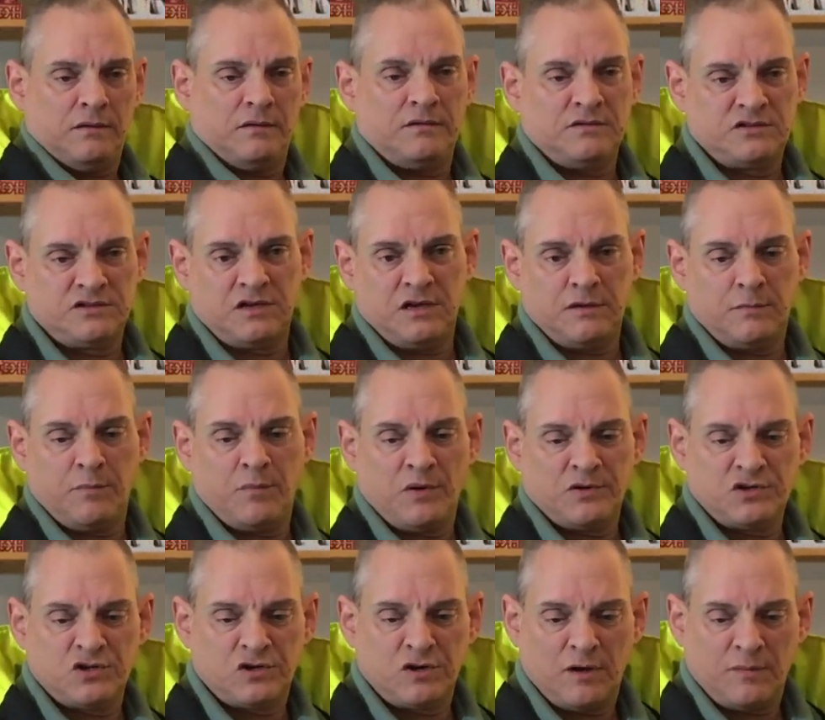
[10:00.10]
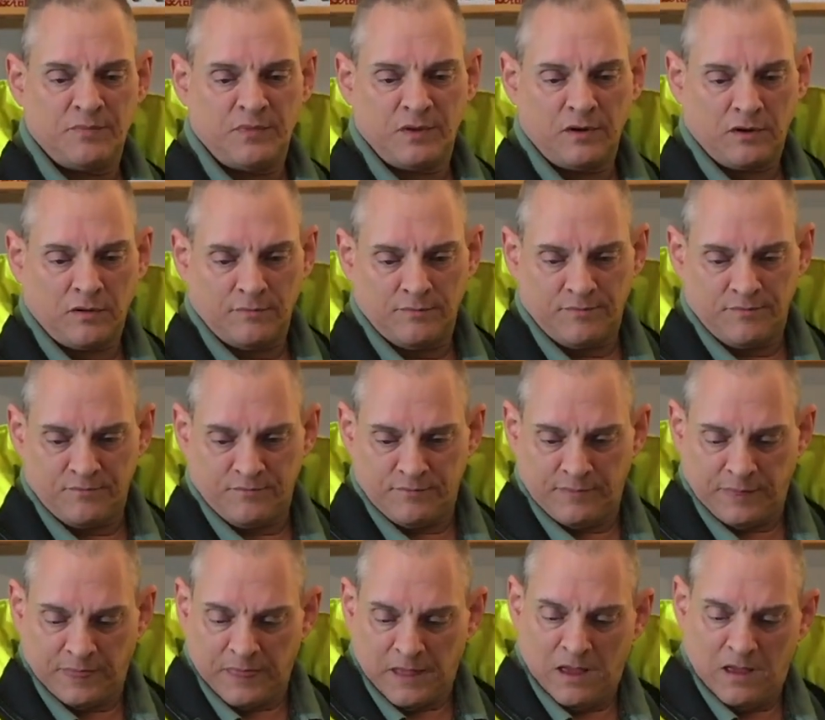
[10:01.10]
It's getting bunched up there.
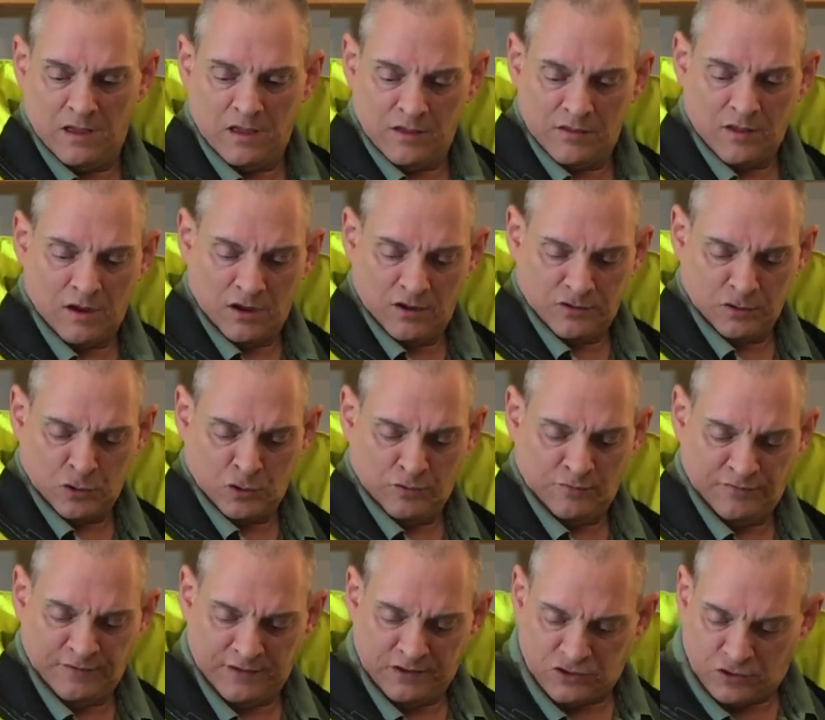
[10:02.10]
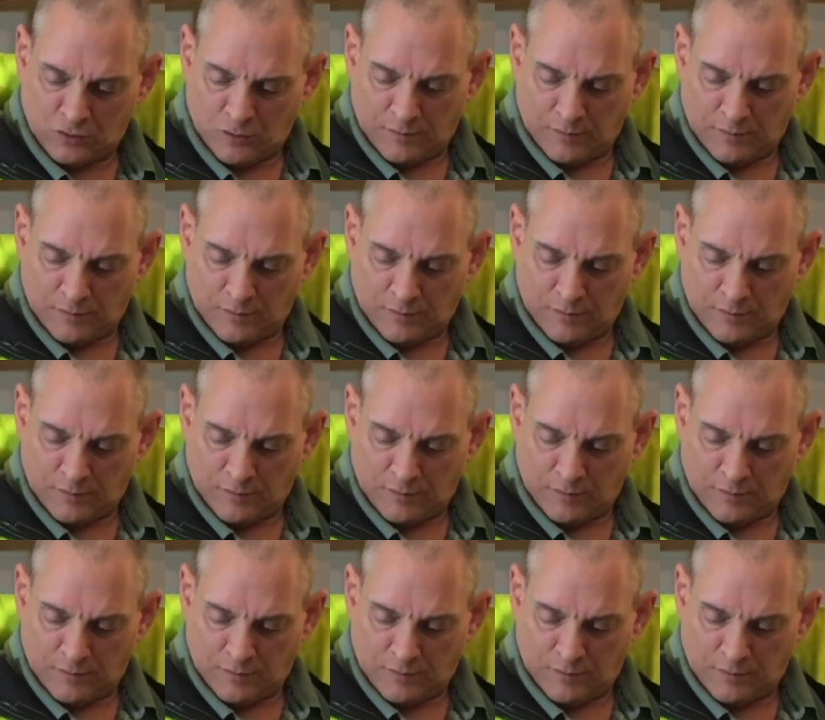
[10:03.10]
The other cool feature